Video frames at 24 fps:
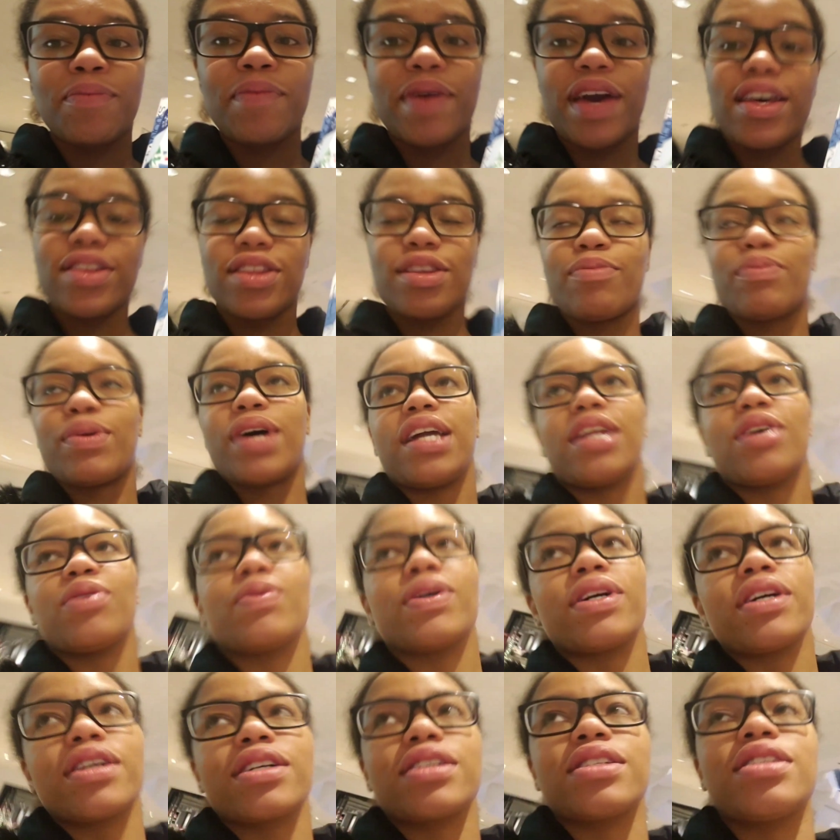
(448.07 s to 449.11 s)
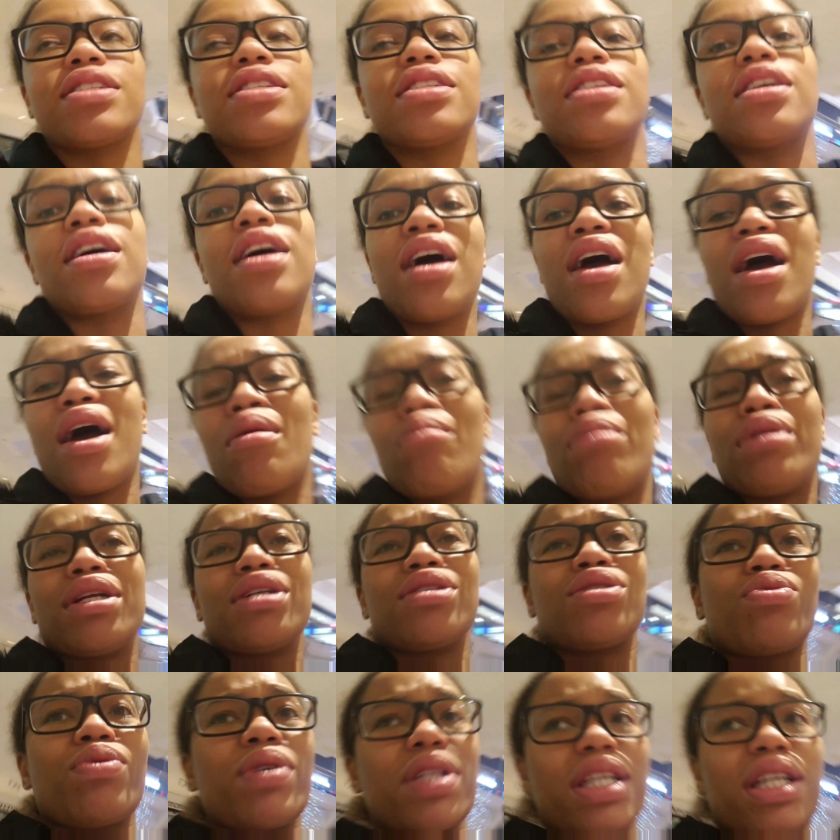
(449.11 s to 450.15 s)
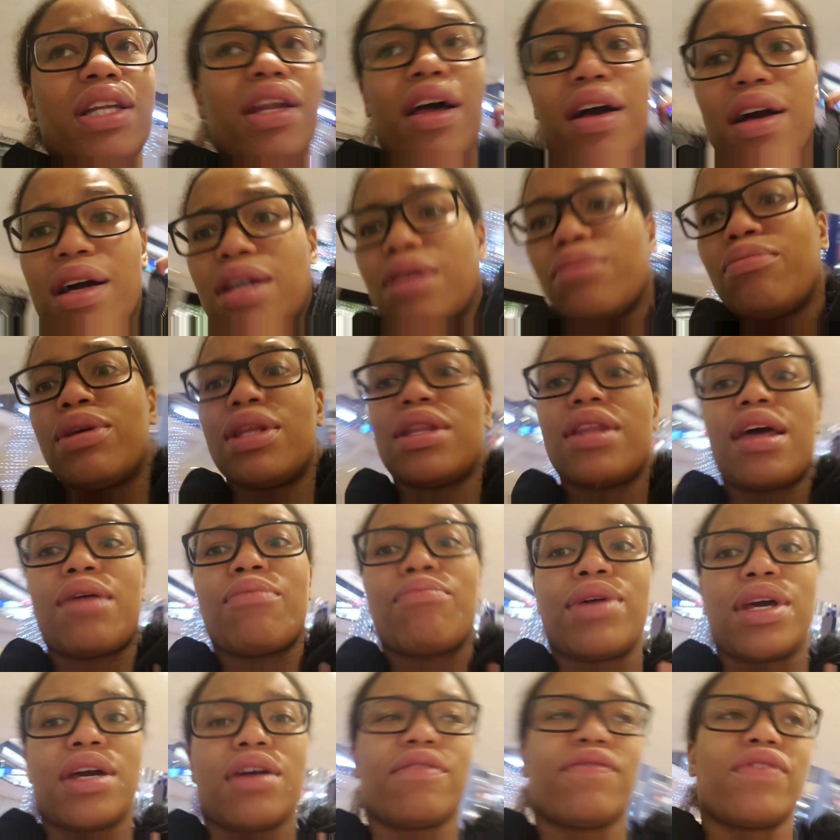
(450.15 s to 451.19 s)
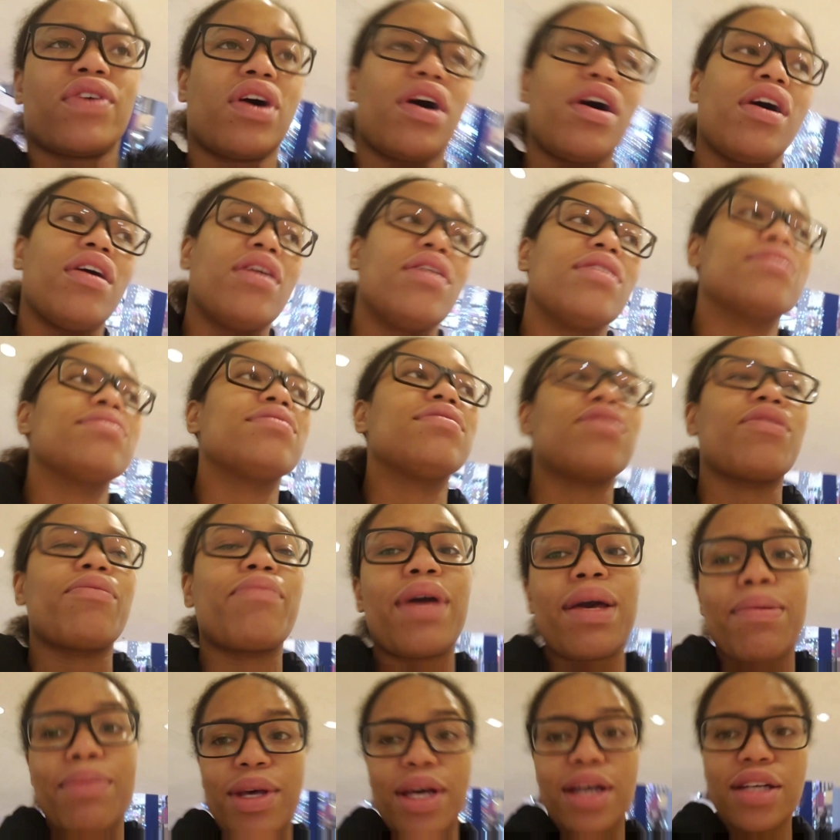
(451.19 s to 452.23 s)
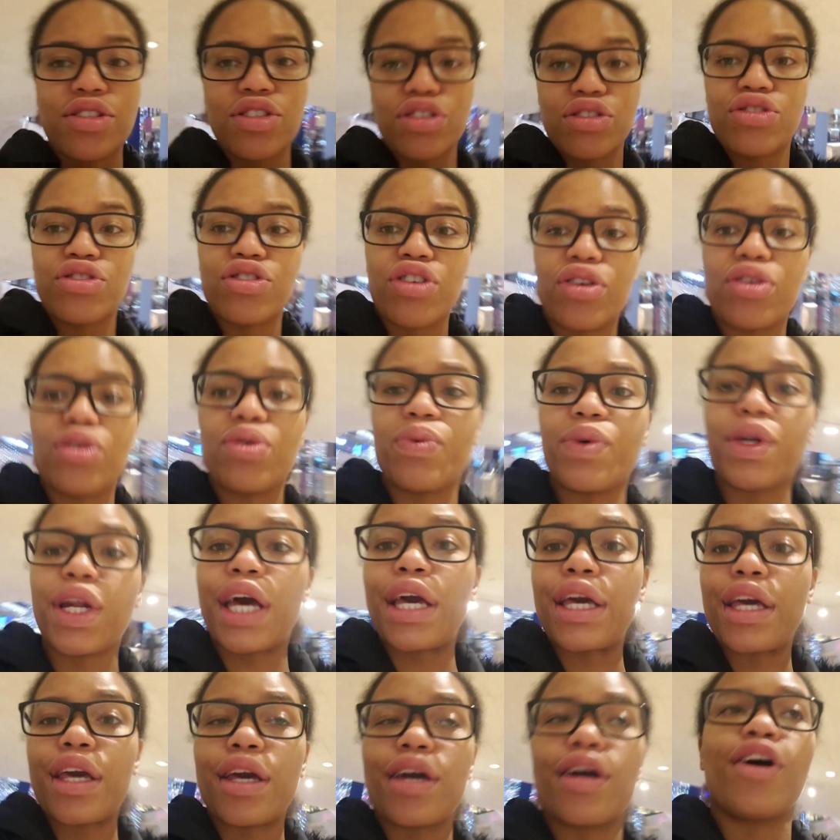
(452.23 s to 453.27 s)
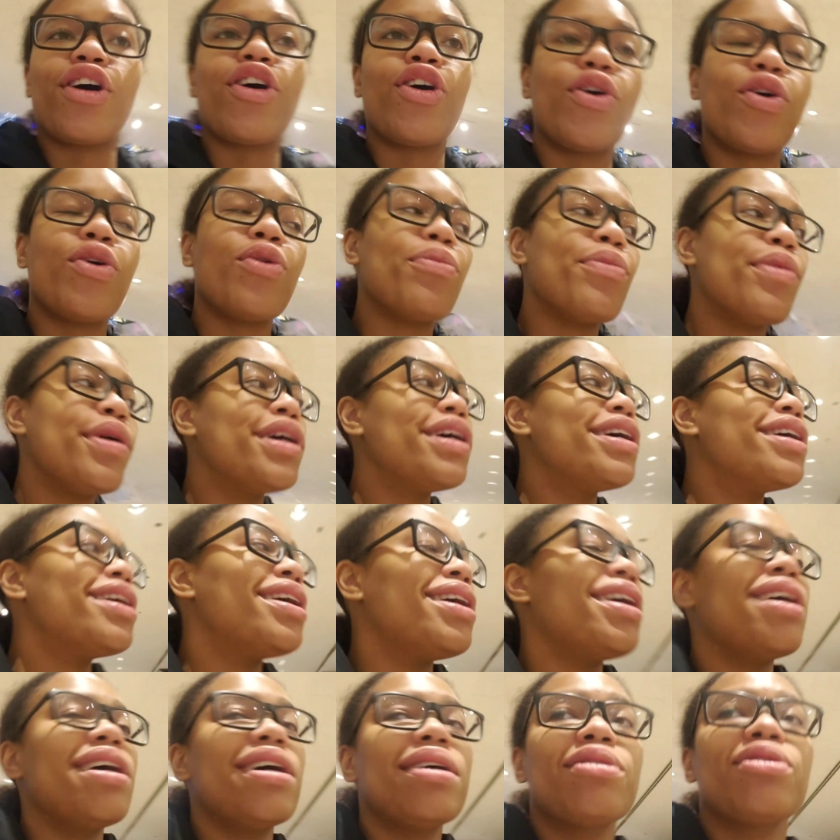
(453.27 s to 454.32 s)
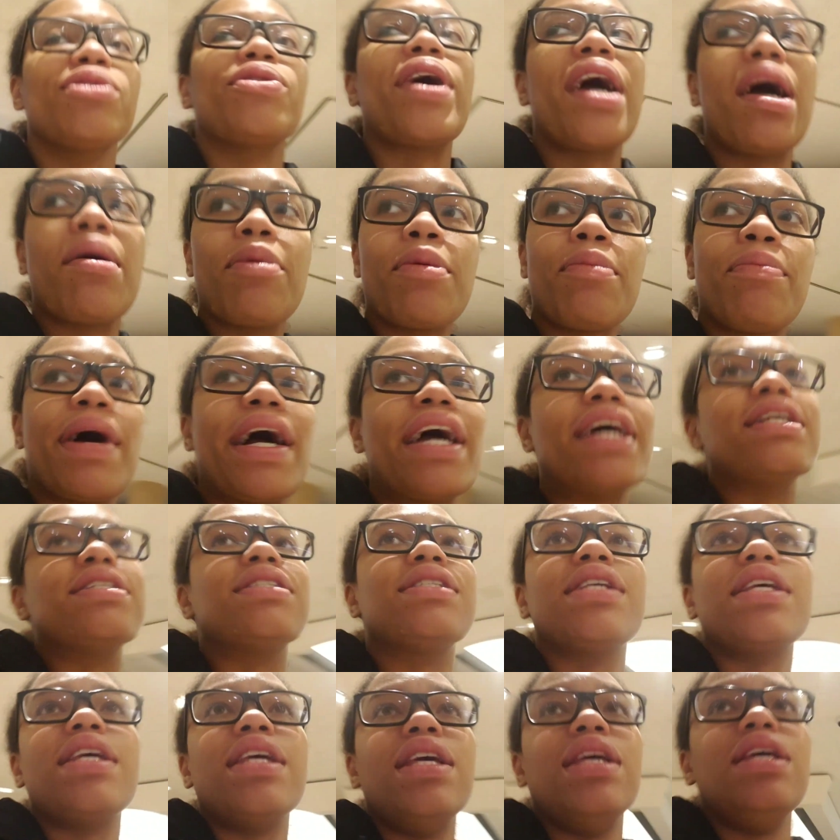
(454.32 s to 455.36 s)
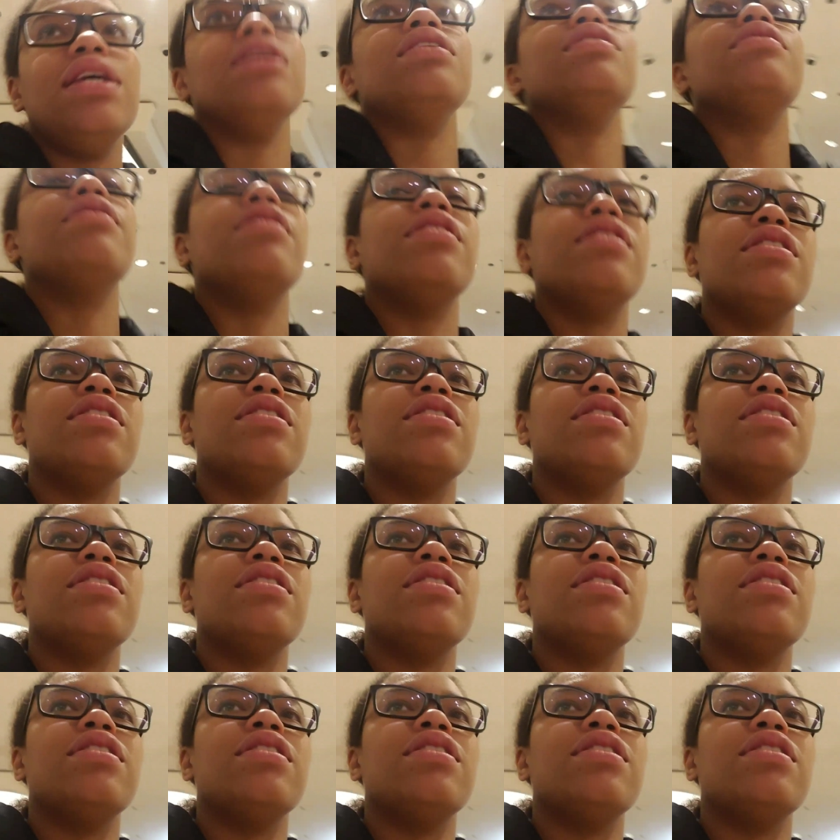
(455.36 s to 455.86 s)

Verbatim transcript: from Bath and Body Works, but it's really not gonna be that big of a haul. So maybe I'll just show you when I get home, grab a bite to eat.